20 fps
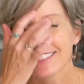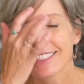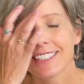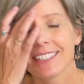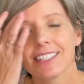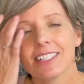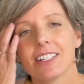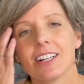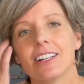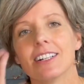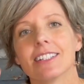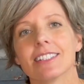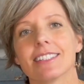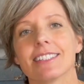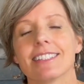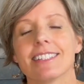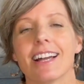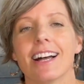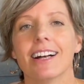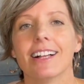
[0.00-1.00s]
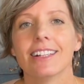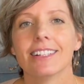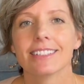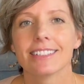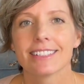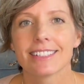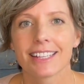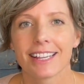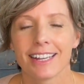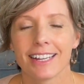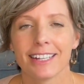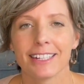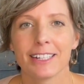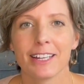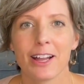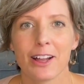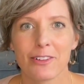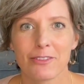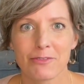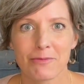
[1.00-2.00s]
can cost a ton
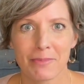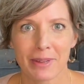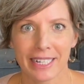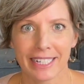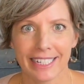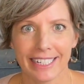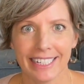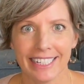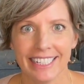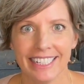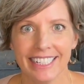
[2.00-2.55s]
of money,